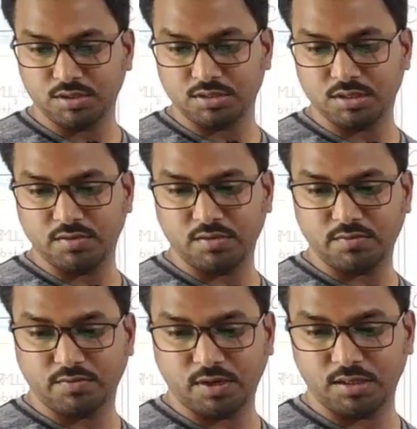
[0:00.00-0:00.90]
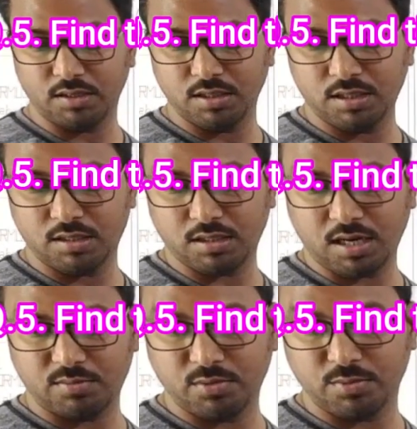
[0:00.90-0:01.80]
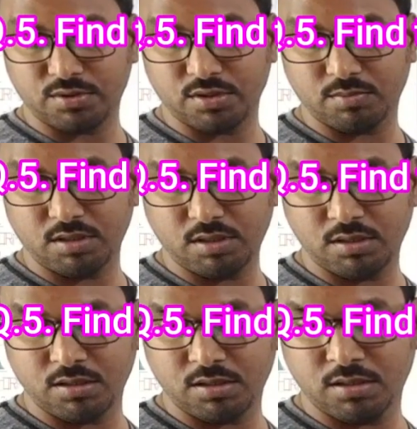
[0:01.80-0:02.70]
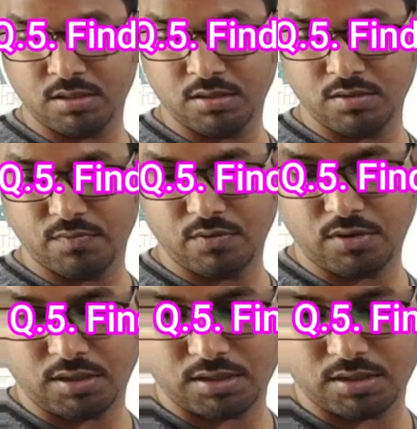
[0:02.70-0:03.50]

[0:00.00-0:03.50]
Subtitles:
is given: find the third proportion of the following.